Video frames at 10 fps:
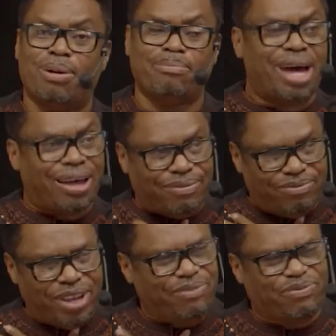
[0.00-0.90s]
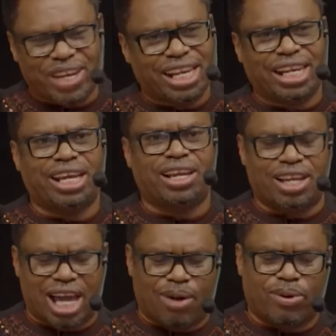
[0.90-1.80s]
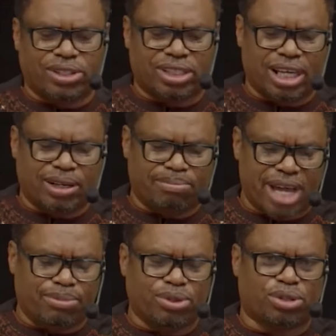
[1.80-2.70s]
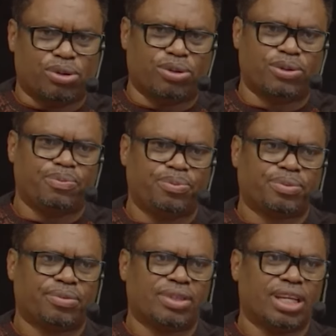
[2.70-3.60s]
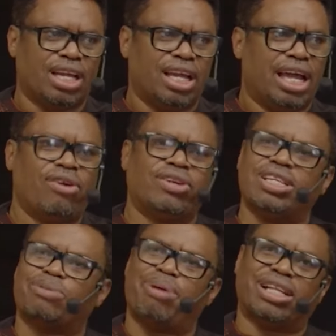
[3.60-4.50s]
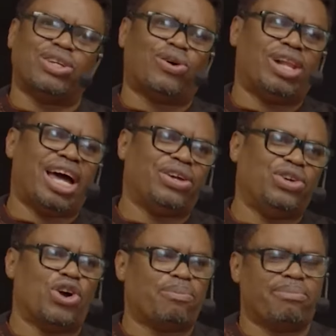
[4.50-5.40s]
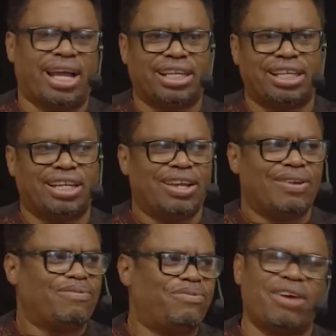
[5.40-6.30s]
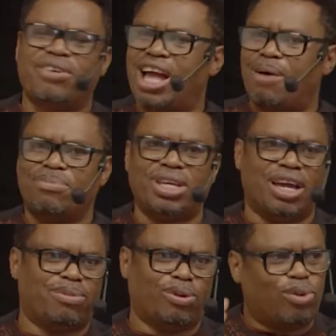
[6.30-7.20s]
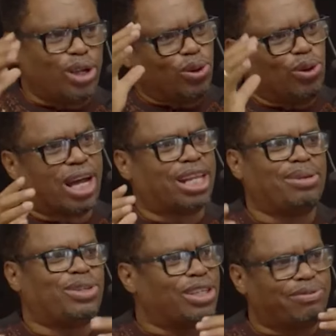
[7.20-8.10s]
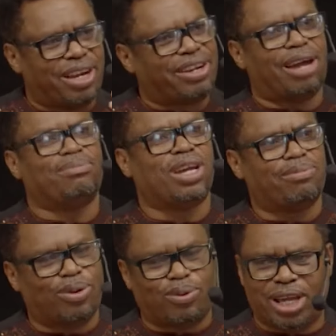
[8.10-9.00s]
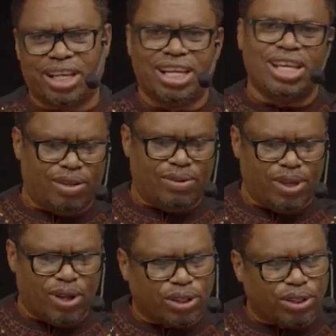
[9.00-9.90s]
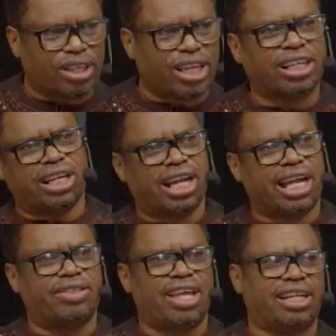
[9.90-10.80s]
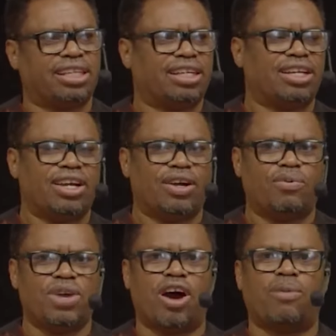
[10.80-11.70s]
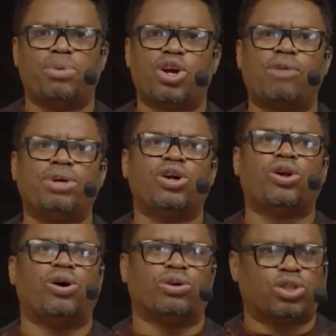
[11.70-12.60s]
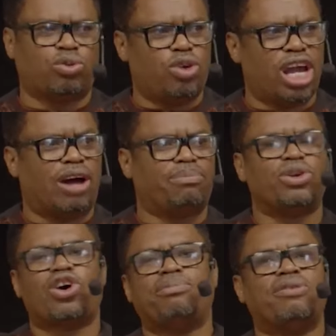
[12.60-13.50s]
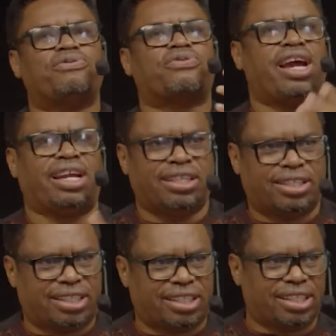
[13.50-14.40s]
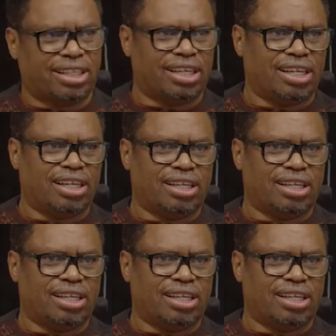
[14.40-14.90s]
I remember vividly I was in Bible school. I know this particular young man, very amiable. When you look at him, he's just very amiable way. You know, we got talking and then we are becoming close. We are becoming friends.